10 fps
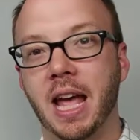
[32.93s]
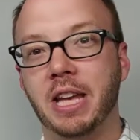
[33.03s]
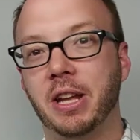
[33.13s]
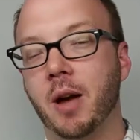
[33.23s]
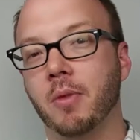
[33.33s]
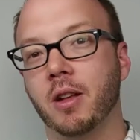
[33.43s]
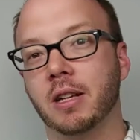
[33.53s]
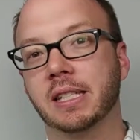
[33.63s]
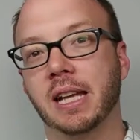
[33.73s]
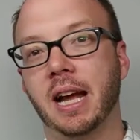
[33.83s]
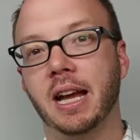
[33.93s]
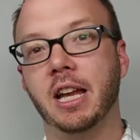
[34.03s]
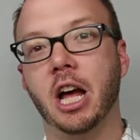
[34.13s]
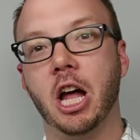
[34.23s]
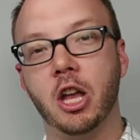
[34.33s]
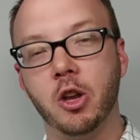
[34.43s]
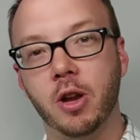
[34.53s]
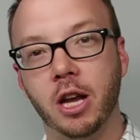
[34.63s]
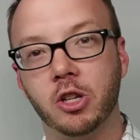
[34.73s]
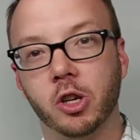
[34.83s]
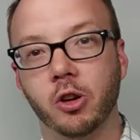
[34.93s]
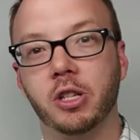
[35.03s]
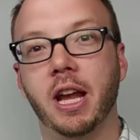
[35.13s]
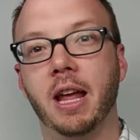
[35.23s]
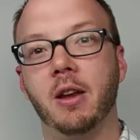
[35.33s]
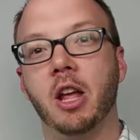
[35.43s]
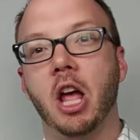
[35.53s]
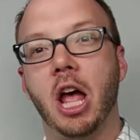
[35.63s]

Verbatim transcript: to come alongside uh, New Day Church and